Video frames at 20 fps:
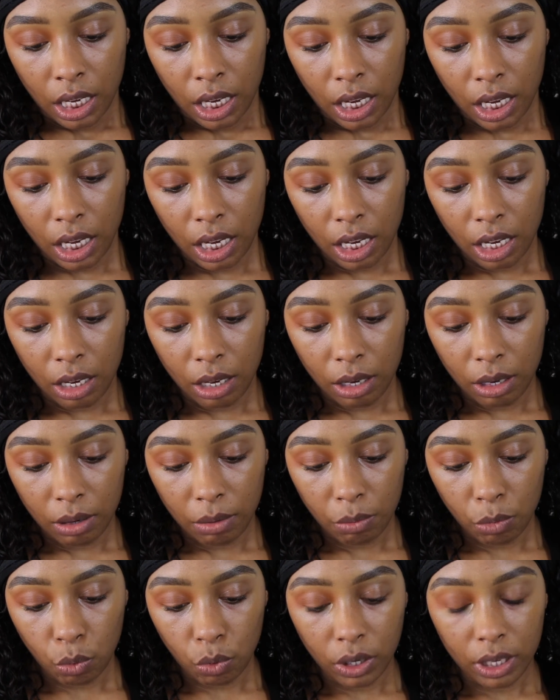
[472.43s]

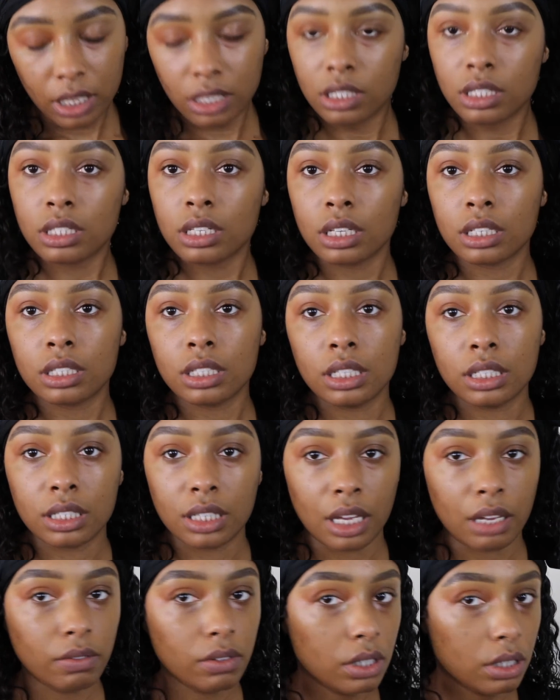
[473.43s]

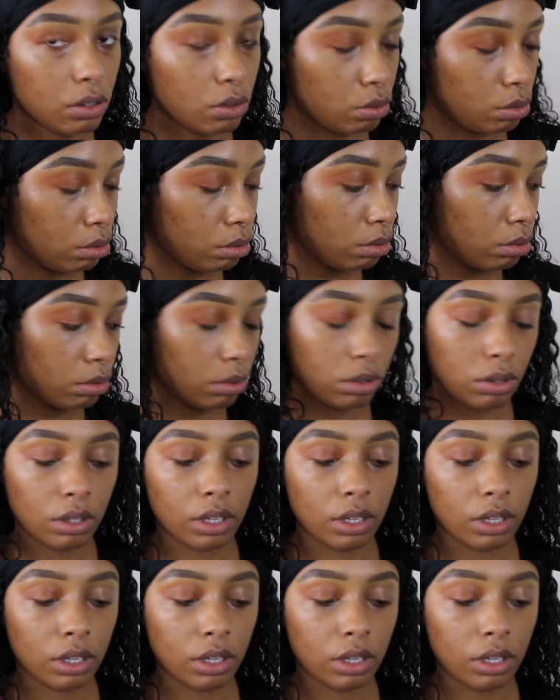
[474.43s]
M167. Ooh.